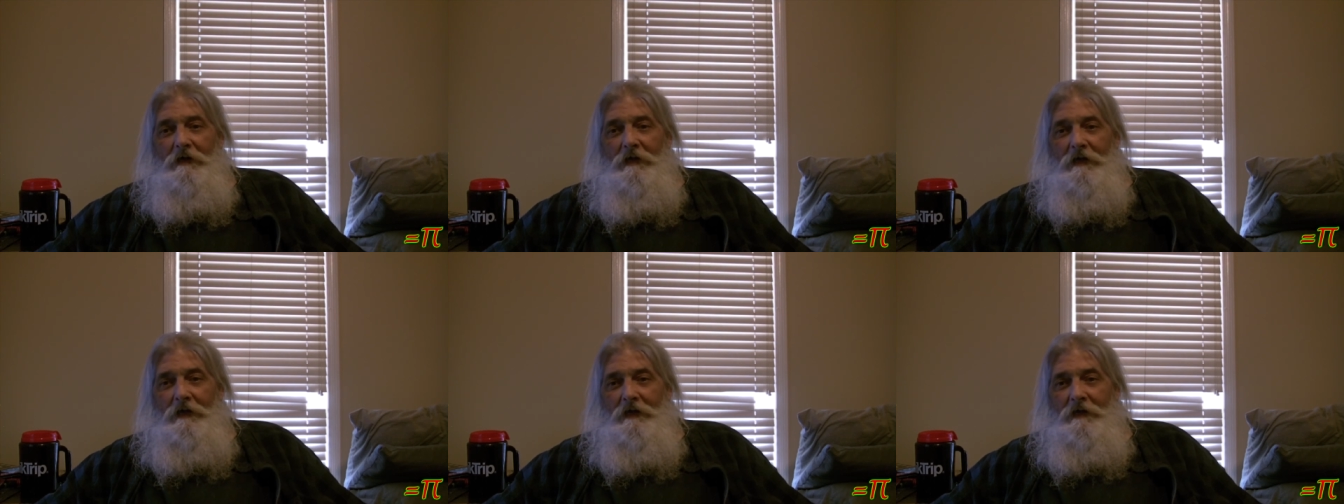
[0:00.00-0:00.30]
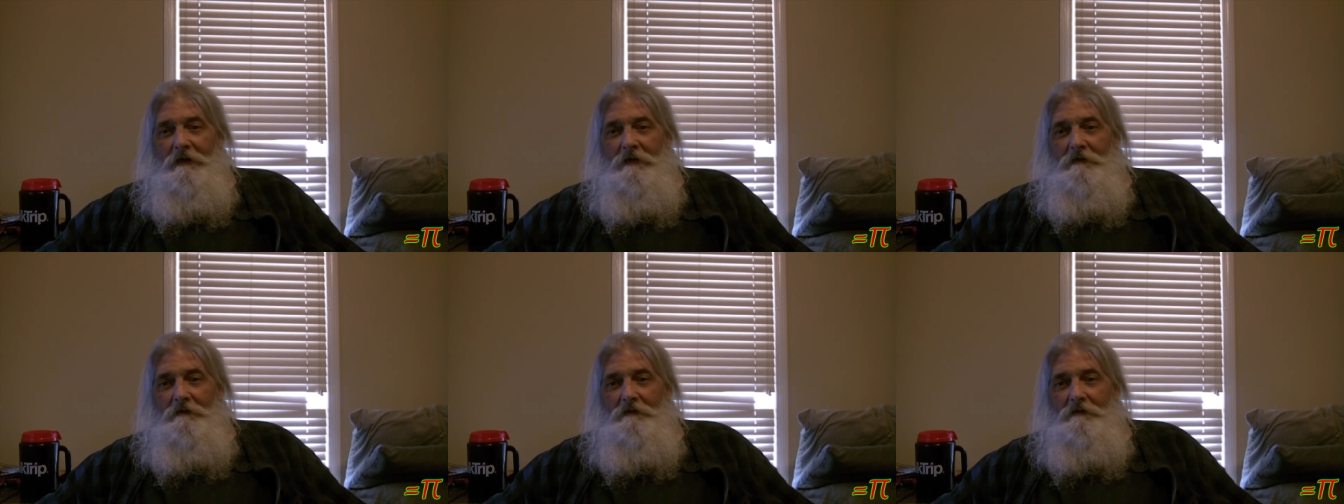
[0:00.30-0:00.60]

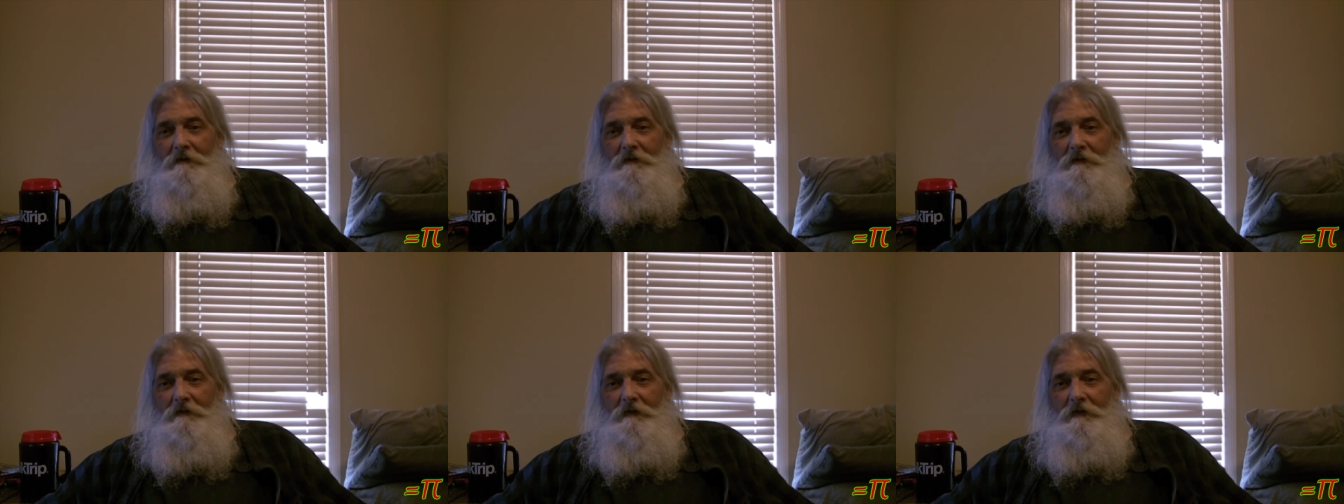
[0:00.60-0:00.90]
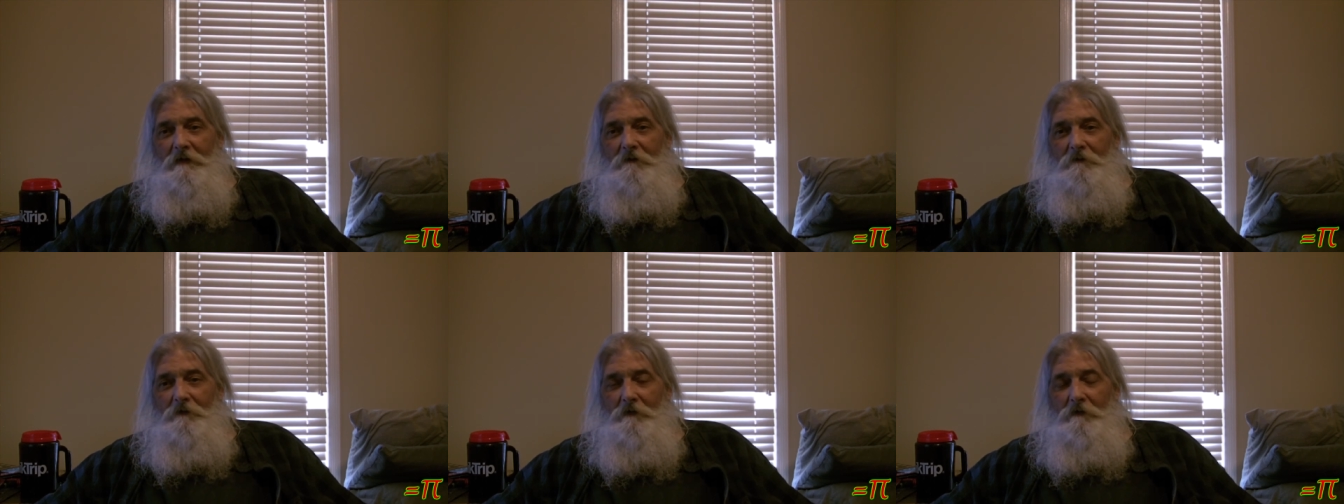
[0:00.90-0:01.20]
And
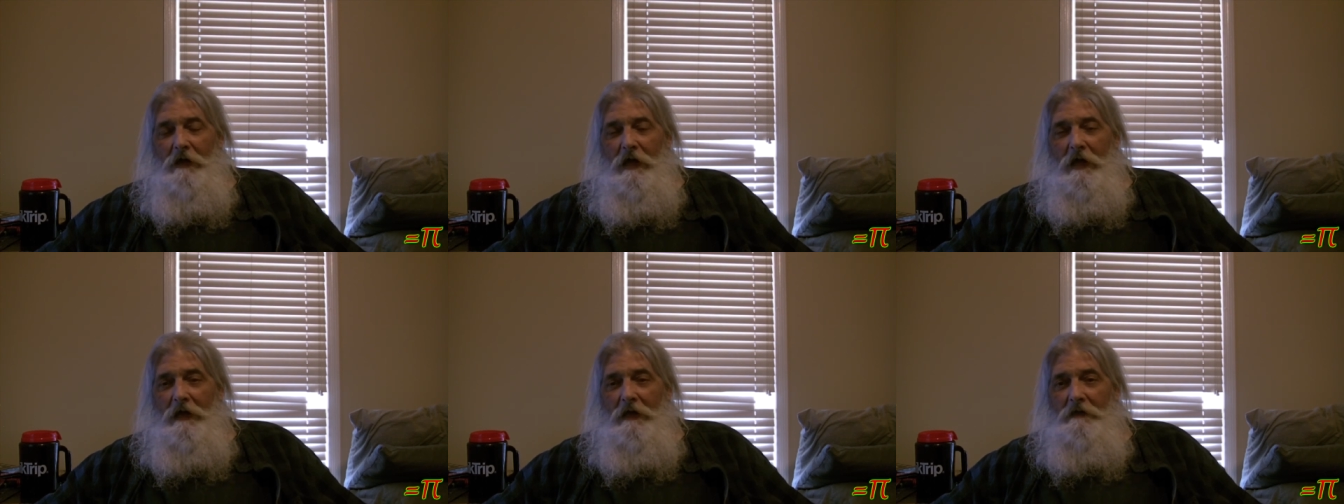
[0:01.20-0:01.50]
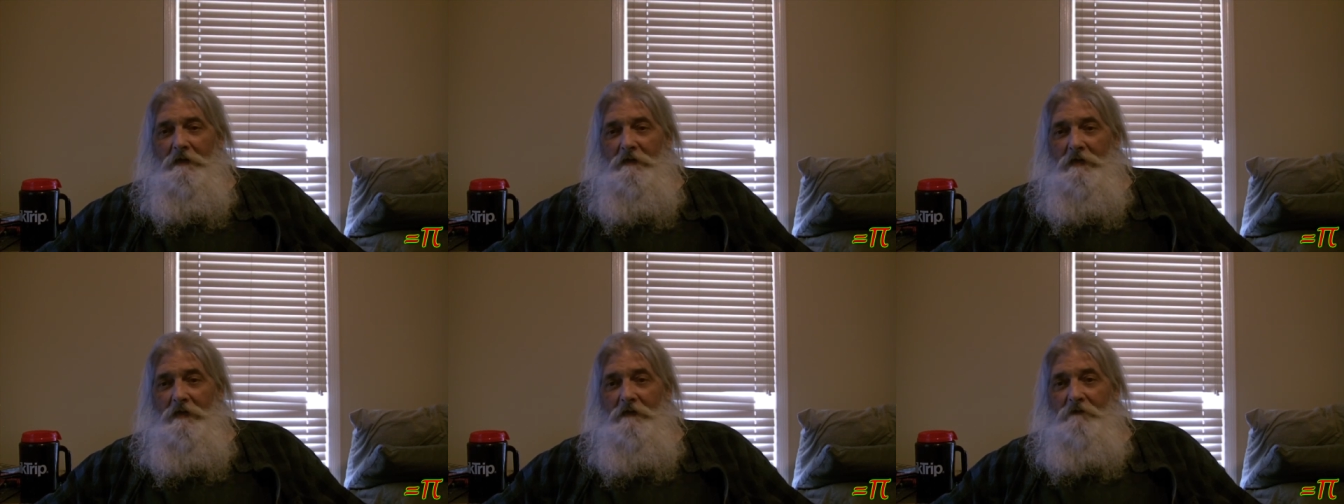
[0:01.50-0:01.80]
if you had
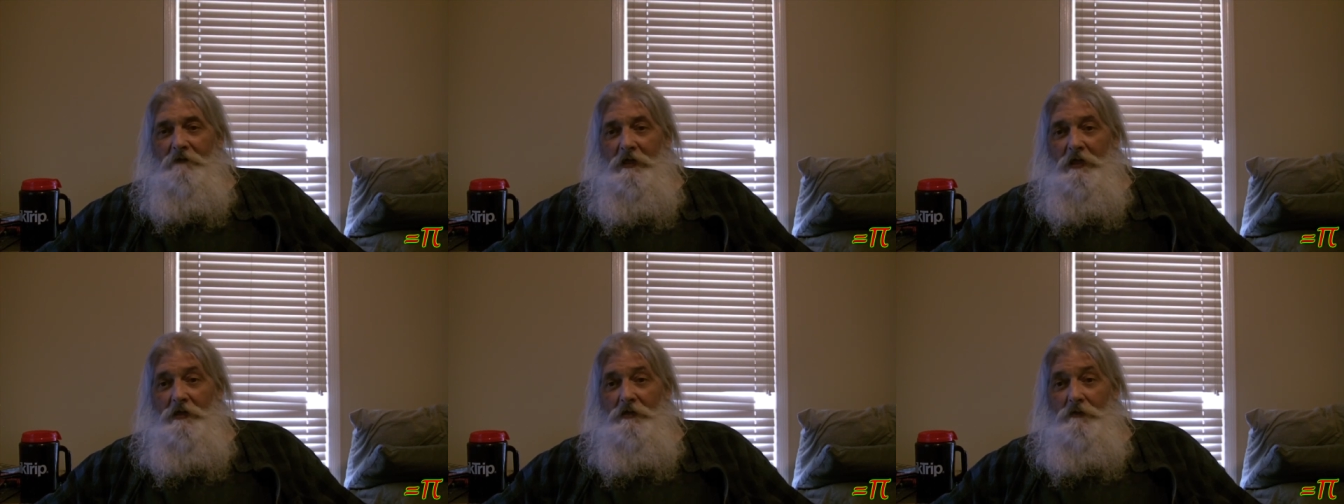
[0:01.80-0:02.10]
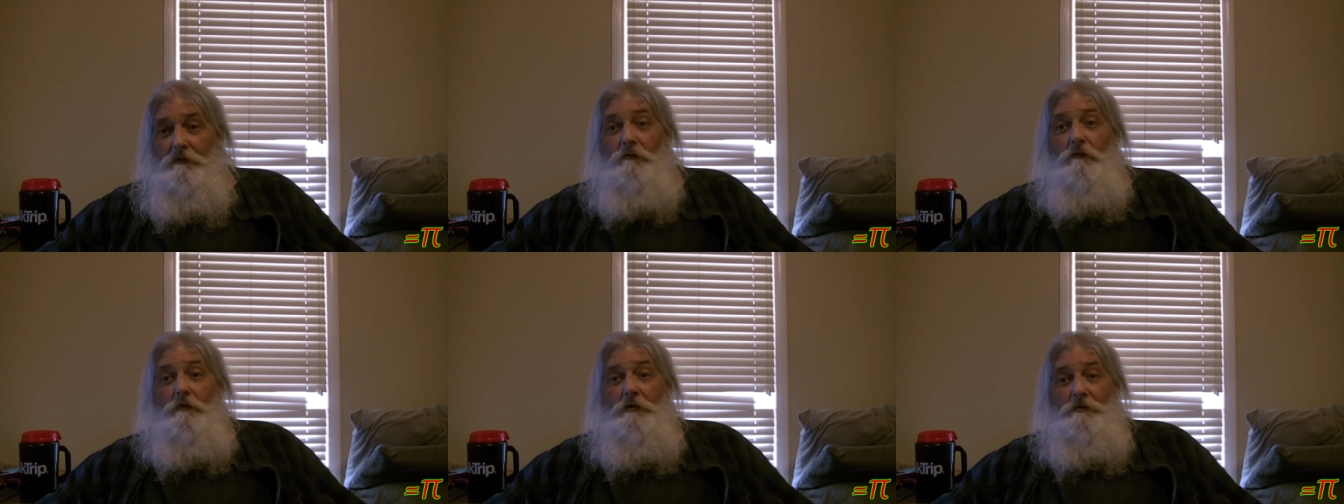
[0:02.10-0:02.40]
a TV,
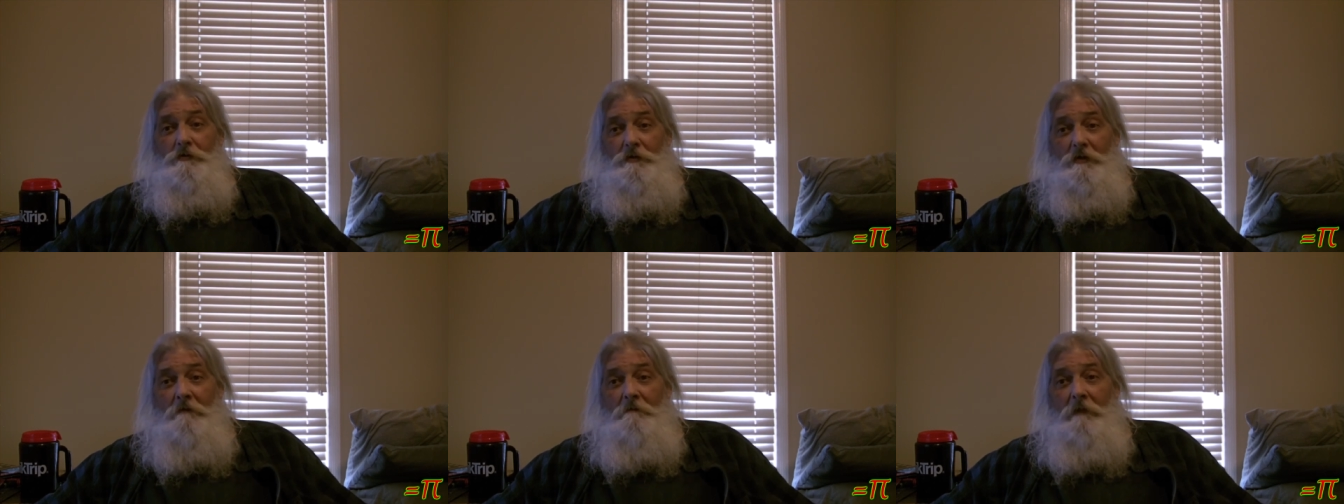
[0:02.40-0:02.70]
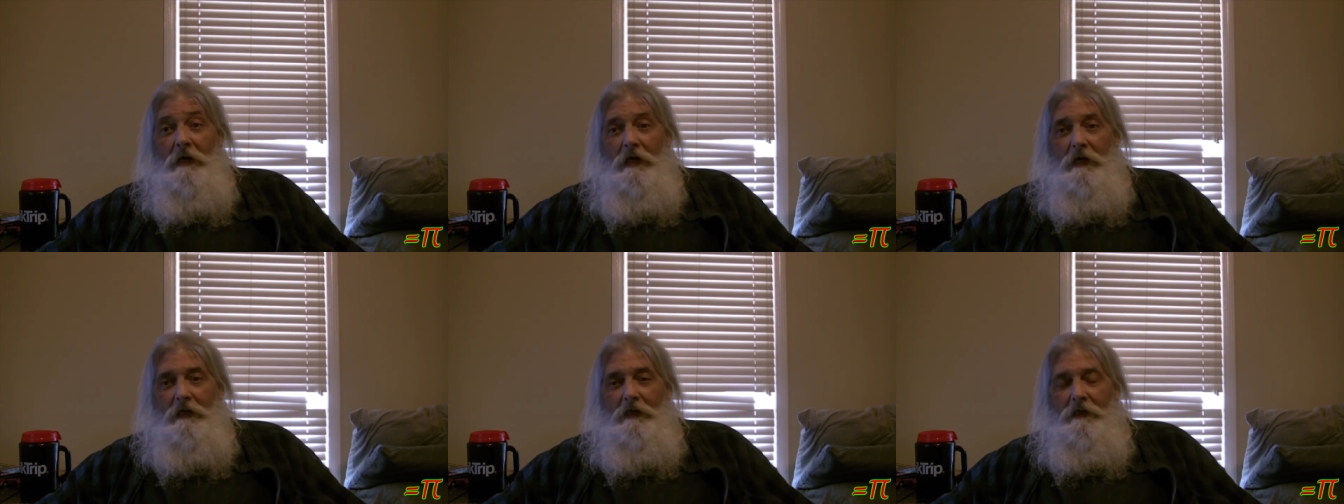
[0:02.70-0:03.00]
you were
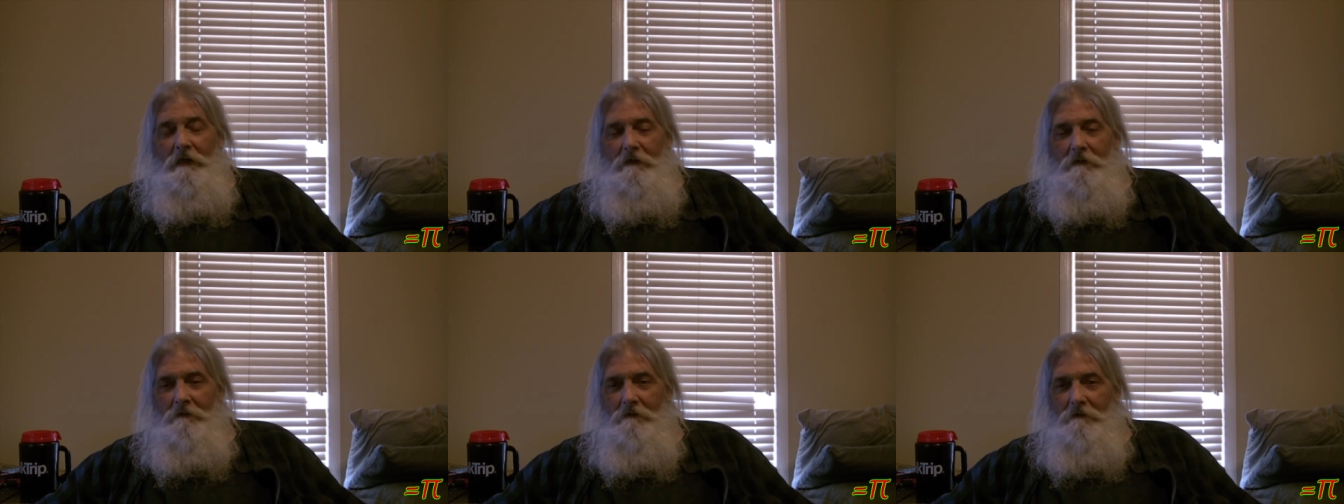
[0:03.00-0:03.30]
somebody.